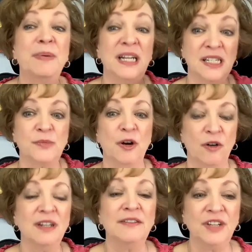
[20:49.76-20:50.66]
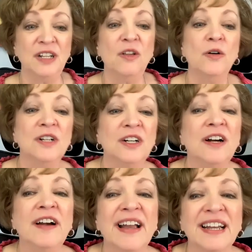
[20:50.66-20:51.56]
because we are living
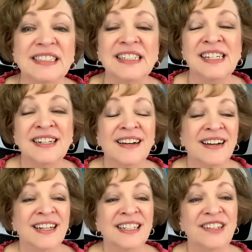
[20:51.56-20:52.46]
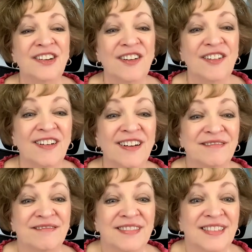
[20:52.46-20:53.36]
longer and, you know,
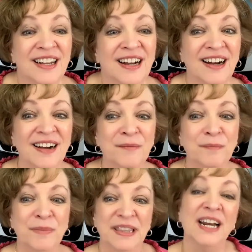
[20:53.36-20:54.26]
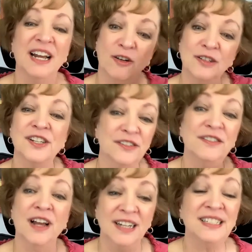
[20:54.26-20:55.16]
but then
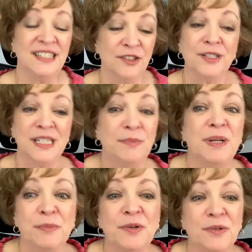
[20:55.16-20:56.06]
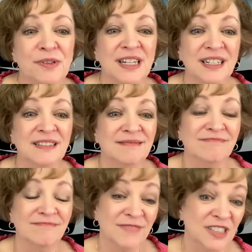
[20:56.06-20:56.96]
I still see people that
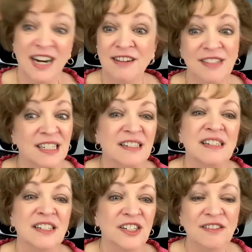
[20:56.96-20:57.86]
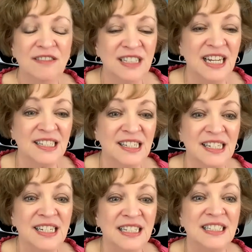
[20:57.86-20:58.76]
retire at 62 and that's
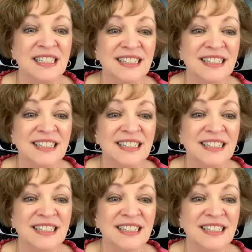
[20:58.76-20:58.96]
it,